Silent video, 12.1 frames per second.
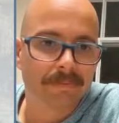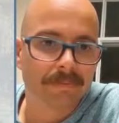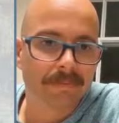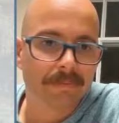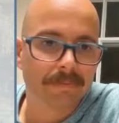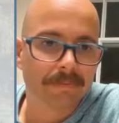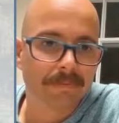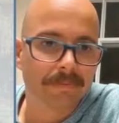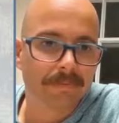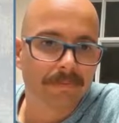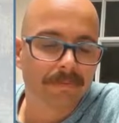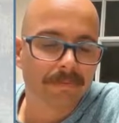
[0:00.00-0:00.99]

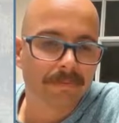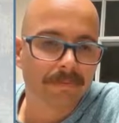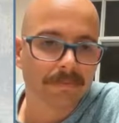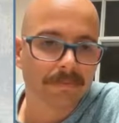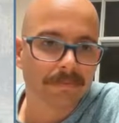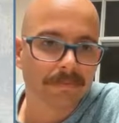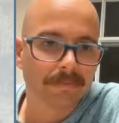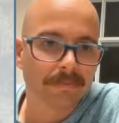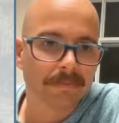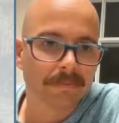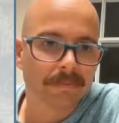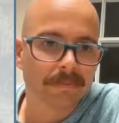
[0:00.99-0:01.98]

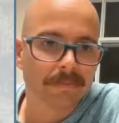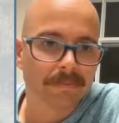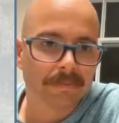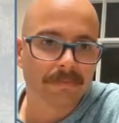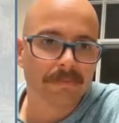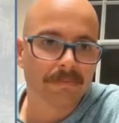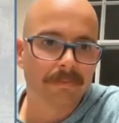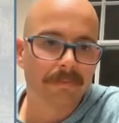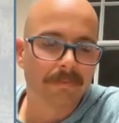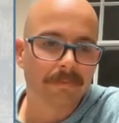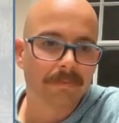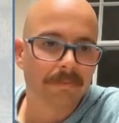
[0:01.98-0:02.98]

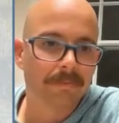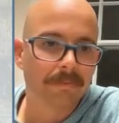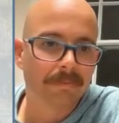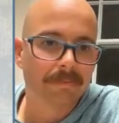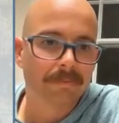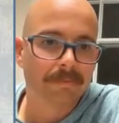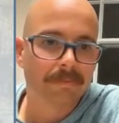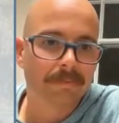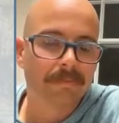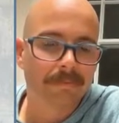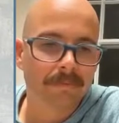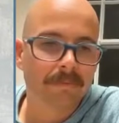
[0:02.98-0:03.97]

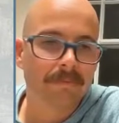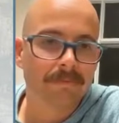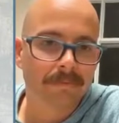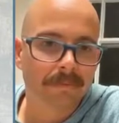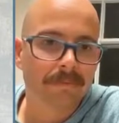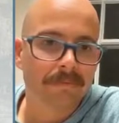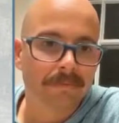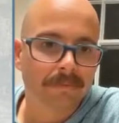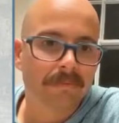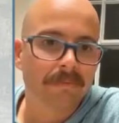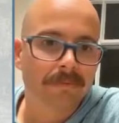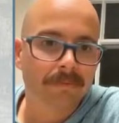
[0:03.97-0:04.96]

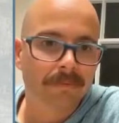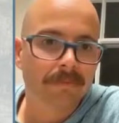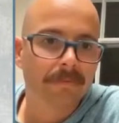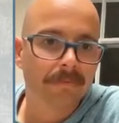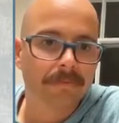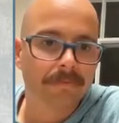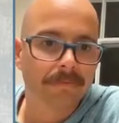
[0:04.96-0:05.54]
(silent)